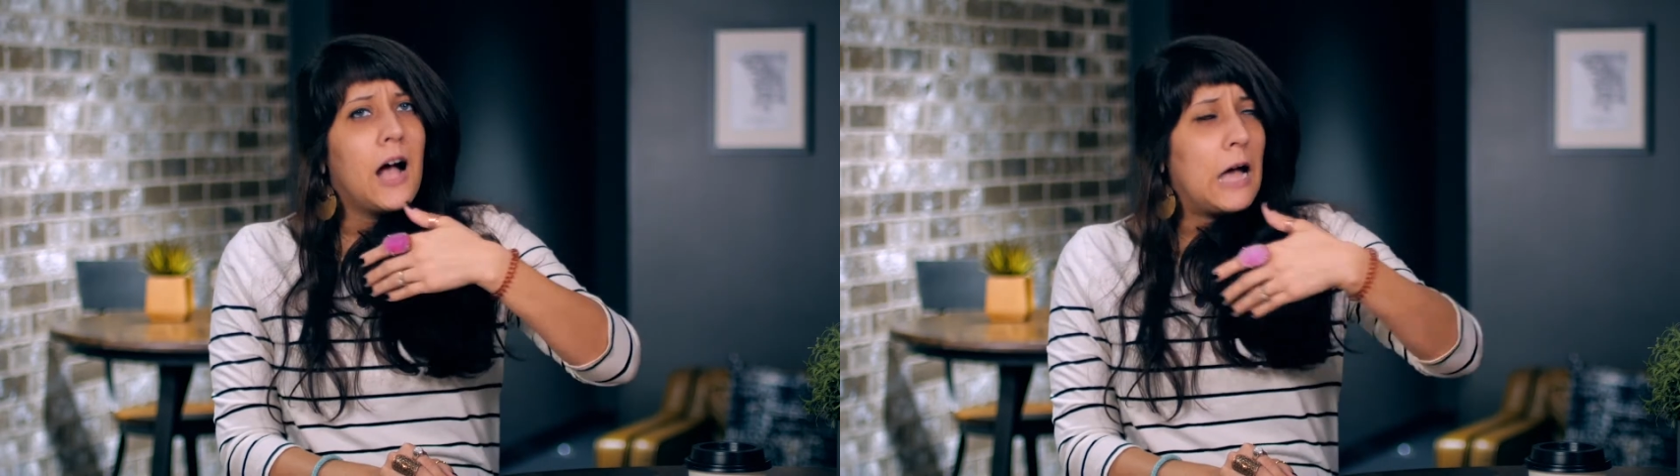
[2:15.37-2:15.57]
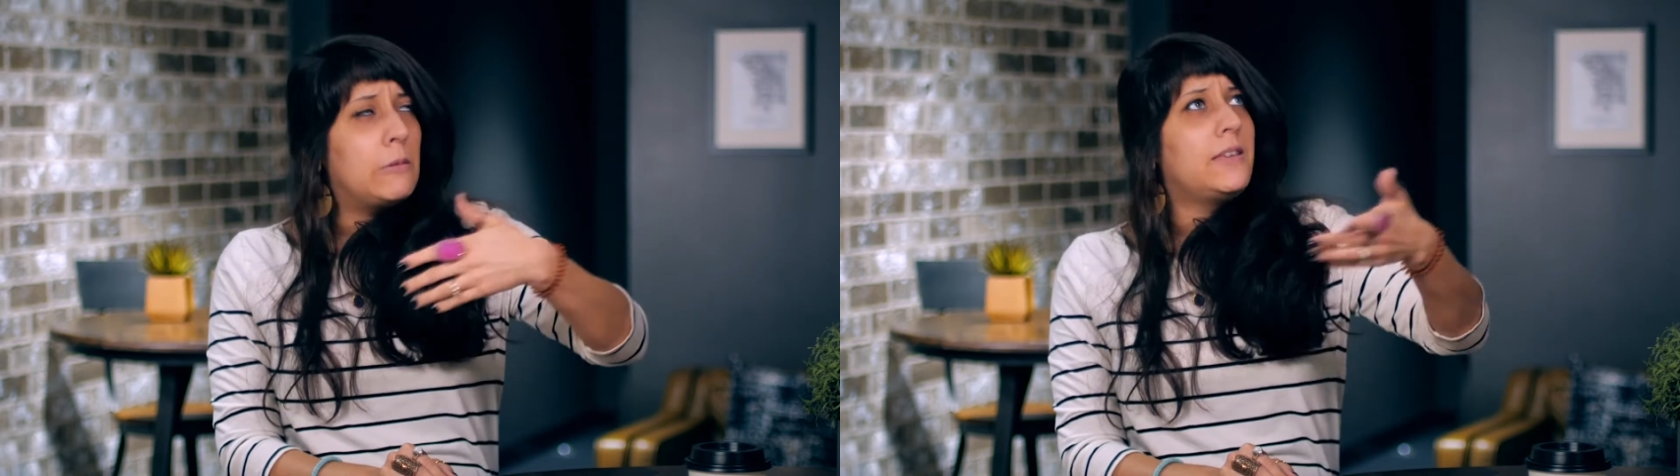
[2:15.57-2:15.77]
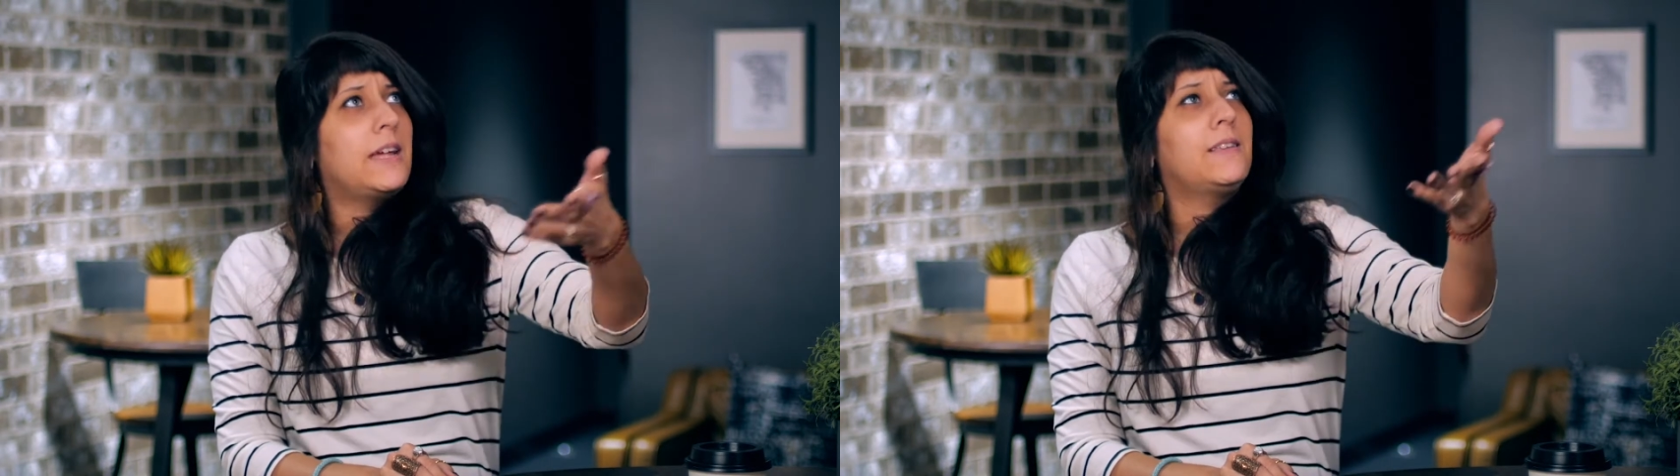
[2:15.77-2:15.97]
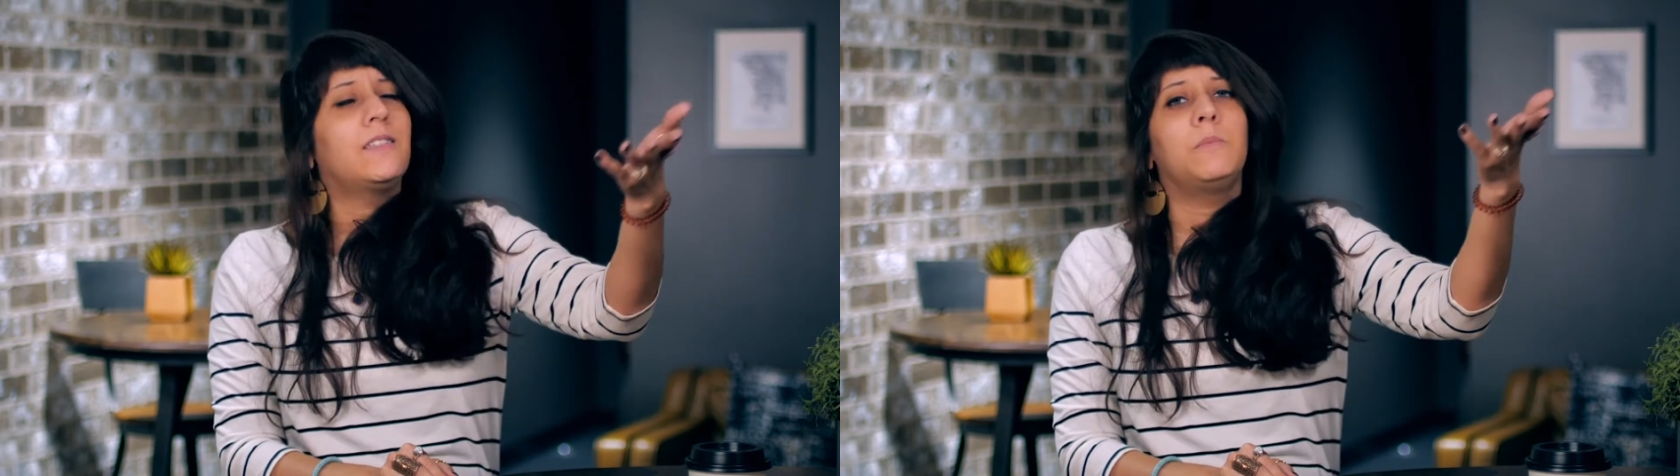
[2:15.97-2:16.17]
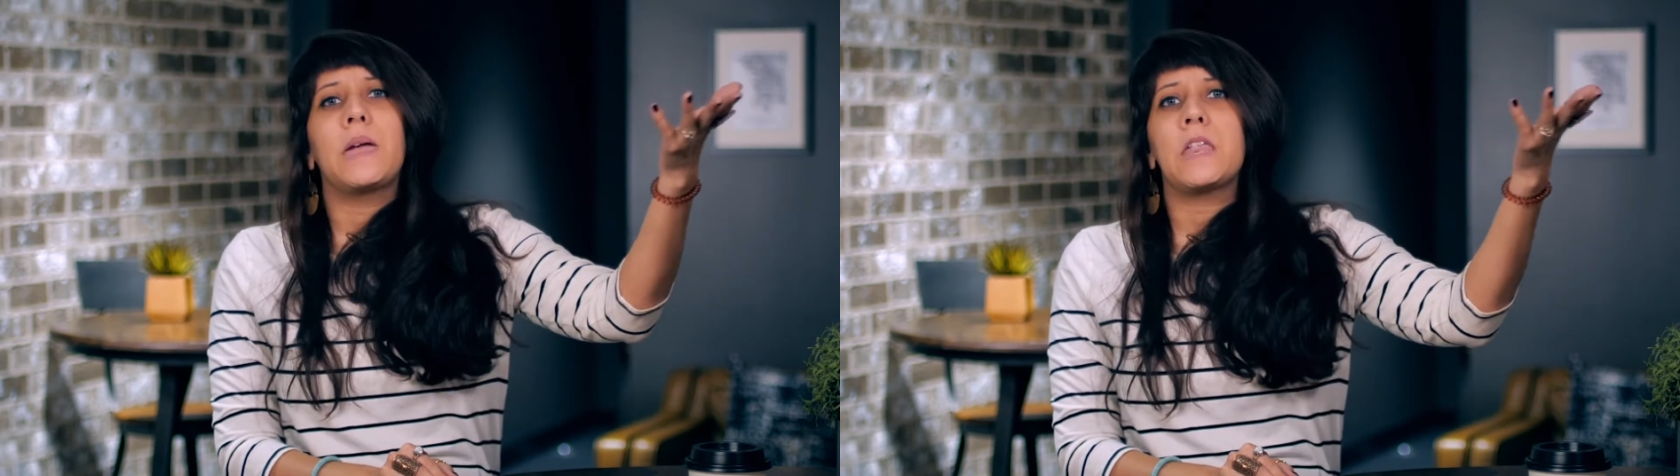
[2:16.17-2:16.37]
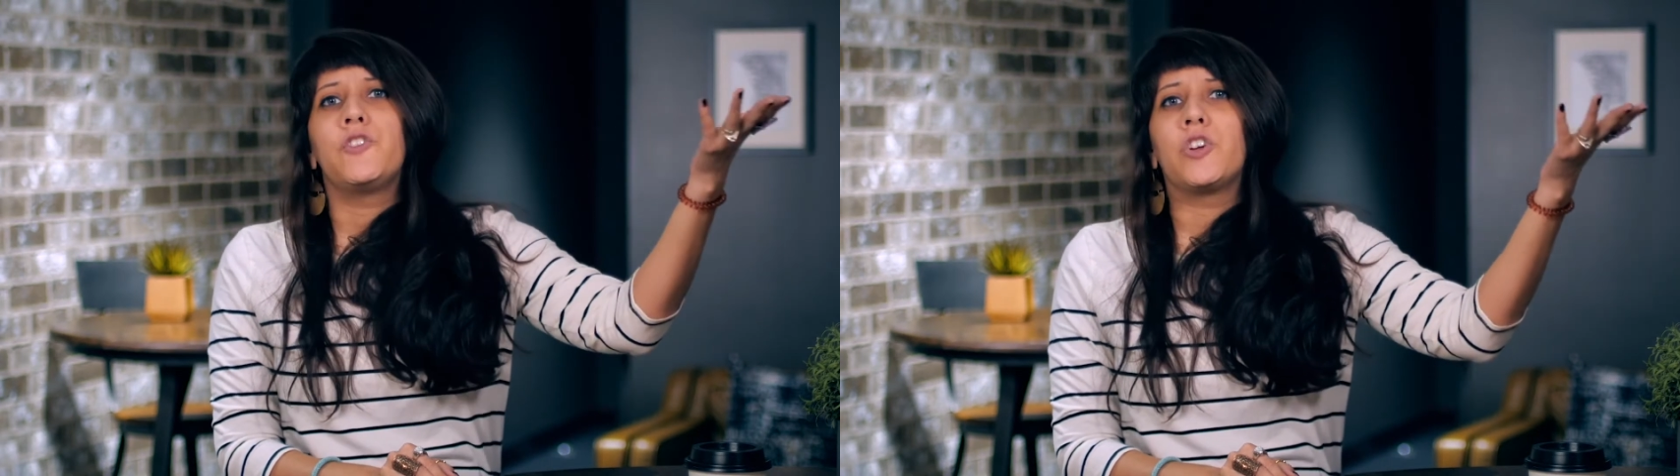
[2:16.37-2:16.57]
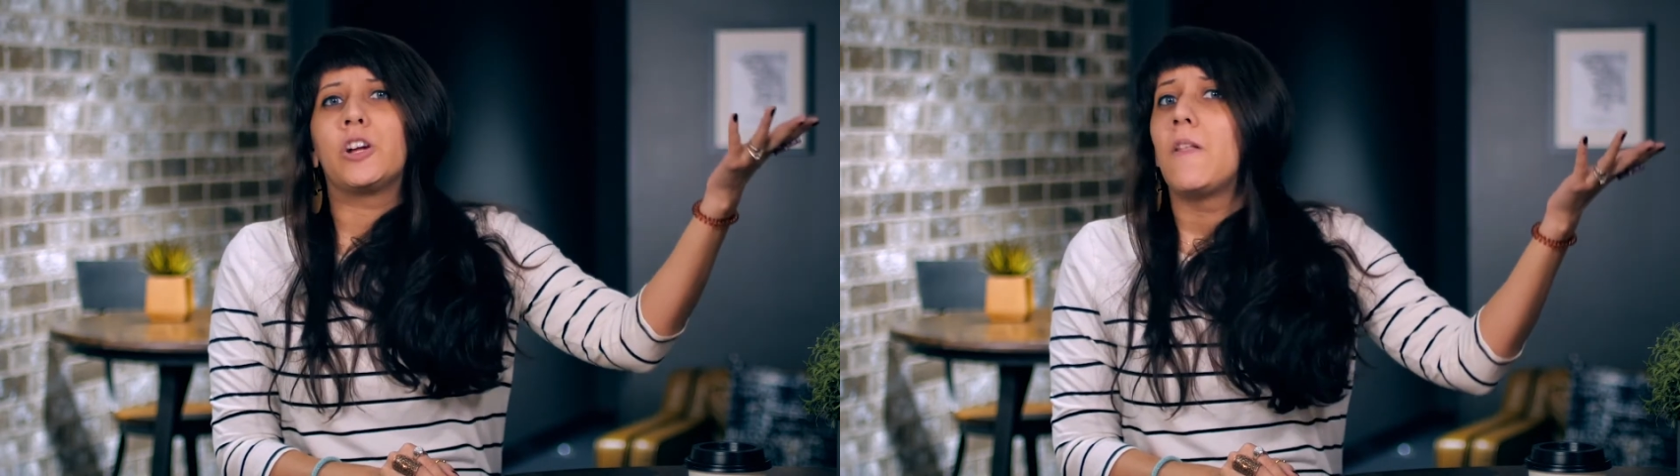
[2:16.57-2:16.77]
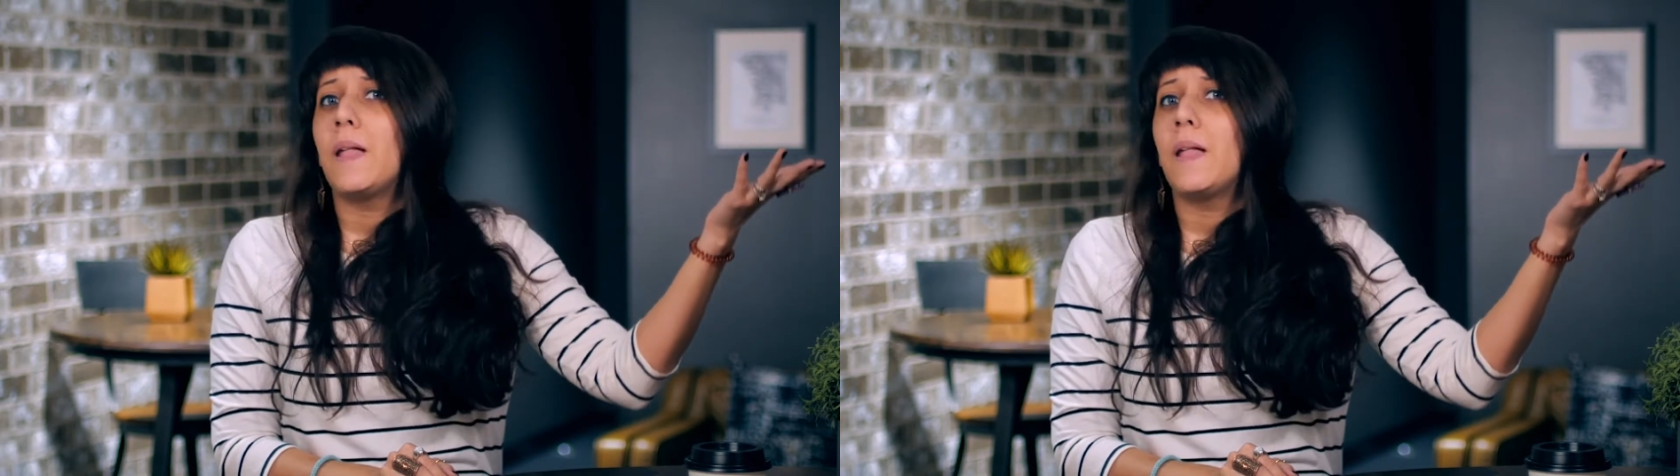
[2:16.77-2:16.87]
I would take it to the manager.